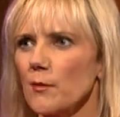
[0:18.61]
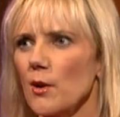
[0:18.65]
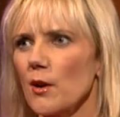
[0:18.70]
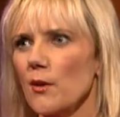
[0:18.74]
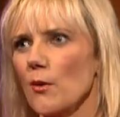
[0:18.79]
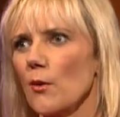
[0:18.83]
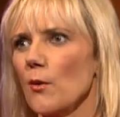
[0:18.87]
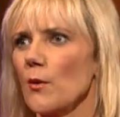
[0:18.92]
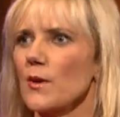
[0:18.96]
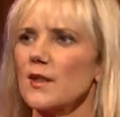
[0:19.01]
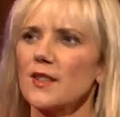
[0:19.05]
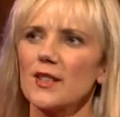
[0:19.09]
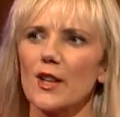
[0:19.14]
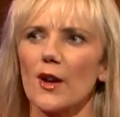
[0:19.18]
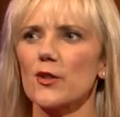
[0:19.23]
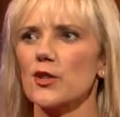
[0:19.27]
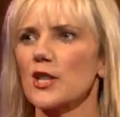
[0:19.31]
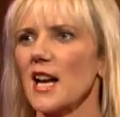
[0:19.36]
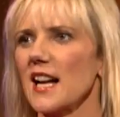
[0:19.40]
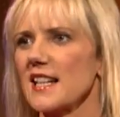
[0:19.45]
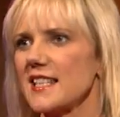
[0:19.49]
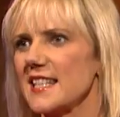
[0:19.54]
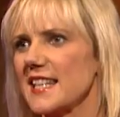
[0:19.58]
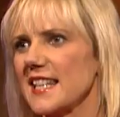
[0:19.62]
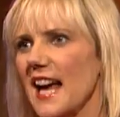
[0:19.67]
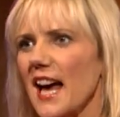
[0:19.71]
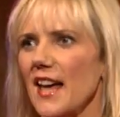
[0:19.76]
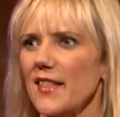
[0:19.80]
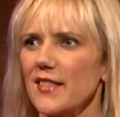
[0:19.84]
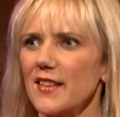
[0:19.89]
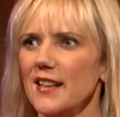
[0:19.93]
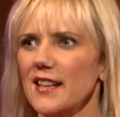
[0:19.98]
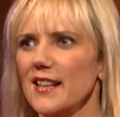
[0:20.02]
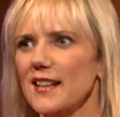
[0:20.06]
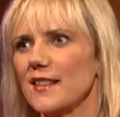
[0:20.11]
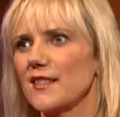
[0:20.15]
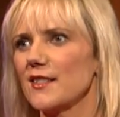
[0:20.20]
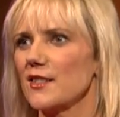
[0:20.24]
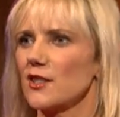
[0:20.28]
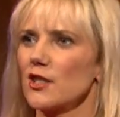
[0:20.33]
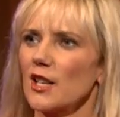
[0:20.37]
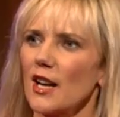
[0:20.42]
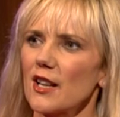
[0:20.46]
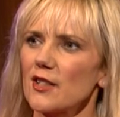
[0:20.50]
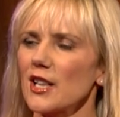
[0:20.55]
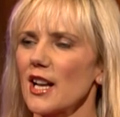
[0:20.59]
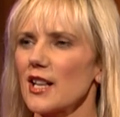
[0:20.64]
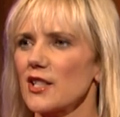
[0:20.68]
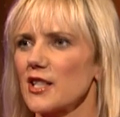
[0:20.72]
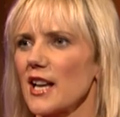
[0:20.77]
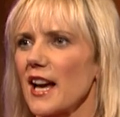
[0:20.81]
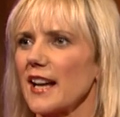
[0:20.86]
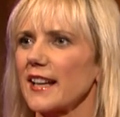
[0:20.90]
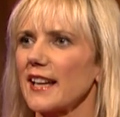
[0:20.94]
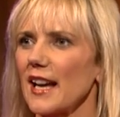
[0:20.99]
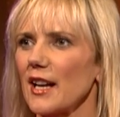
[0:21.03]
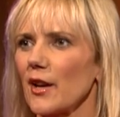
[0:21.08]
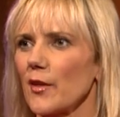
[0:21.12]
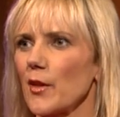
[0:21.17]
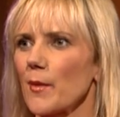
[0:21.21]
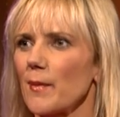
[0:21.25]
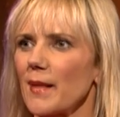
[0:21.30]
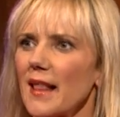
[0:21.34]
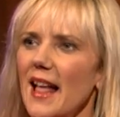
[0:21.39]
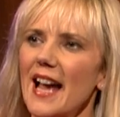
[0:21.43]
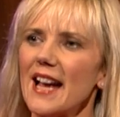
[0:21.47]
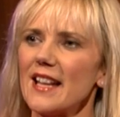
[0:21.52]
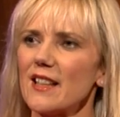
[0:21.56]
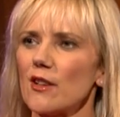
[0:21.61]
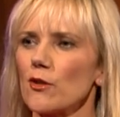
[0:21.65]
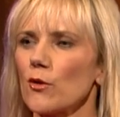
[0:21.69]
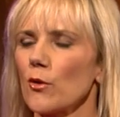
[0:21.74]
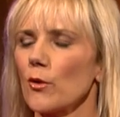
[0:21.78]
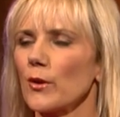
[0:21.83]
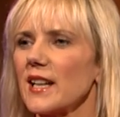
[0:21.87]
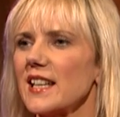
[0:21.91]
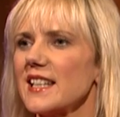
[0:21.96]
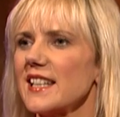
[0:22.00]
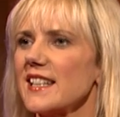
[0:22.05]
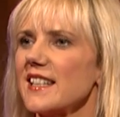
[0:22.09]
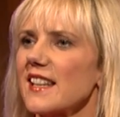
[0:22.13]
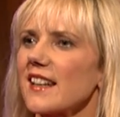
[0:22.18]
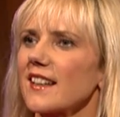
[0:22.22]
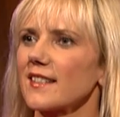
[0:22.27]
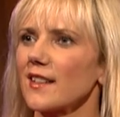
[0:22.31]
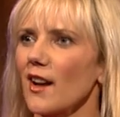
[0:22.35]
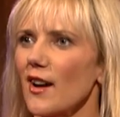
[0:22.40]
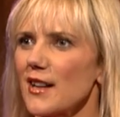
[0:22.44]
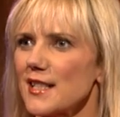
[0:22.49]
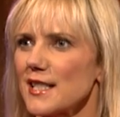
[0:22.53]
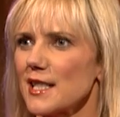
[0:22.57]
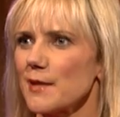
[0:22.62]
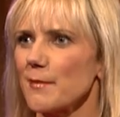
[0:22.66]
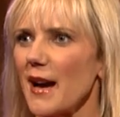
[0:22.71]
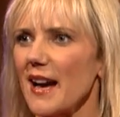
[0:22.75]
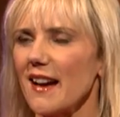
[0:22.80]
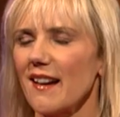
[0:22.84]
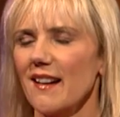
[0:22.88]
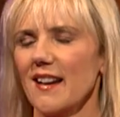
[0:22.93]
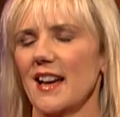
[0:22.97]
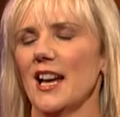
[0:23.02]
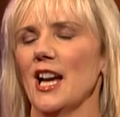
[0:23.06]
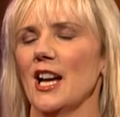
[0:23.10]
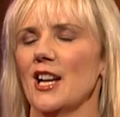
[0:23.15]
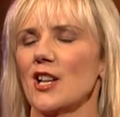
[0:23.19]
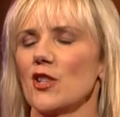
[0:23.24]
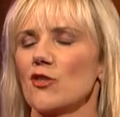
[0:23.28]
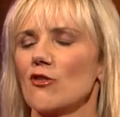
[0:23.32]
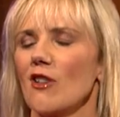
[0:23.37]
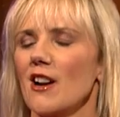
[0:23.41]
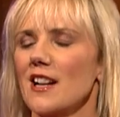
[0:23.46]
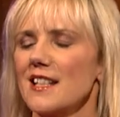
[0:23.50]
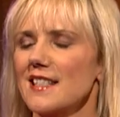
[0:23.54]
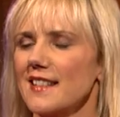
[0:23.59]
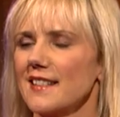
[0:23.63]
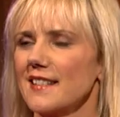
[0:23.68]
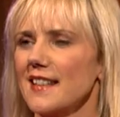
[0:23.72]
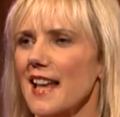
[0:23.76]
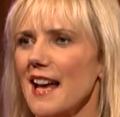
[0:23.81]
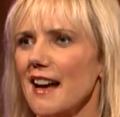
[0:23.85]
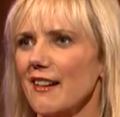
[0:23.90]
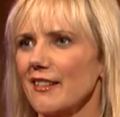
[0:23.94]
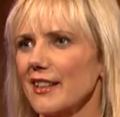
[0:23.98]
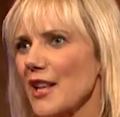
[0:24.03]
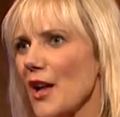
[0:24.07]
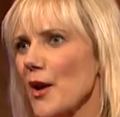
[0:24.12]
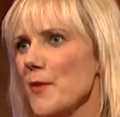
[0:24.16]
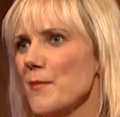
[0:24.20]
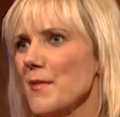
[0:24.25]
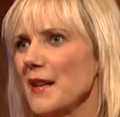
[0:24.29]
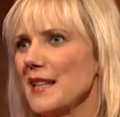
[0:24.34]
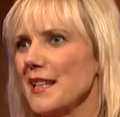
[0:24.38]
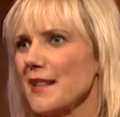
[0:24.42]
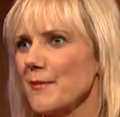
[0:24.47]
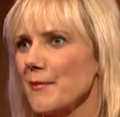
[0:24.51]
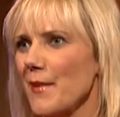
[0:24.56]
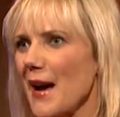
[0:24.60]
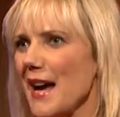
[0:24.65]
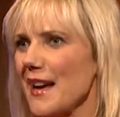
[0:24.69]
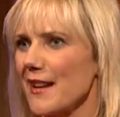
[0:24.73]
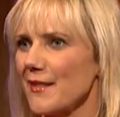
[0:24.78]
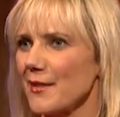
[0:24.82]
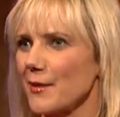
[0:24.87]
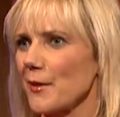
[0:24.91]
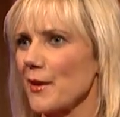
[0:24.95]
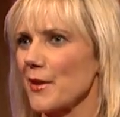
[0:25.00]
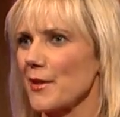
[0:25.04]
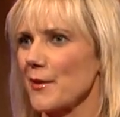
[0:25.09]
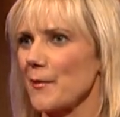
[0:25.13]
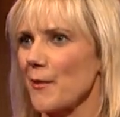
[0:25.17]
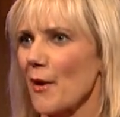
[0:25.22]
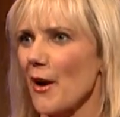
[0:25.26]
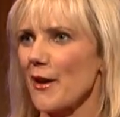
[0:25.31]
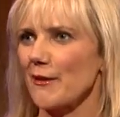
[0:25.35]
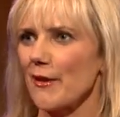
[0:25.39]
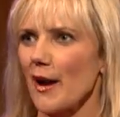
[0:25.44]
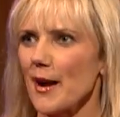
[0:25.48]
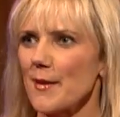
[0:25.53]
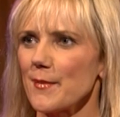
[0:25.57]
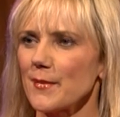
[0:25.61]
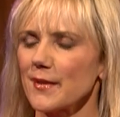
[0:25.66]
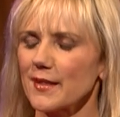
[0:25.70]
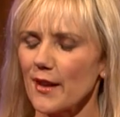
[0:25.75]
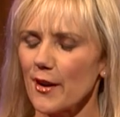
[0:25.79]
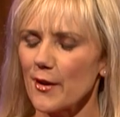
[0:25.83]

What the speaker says: And we were always, you know, chatty Cathys, chat, getting on the plane and all giddy and excited about trying to sell, you know, £1 million worth of programmes.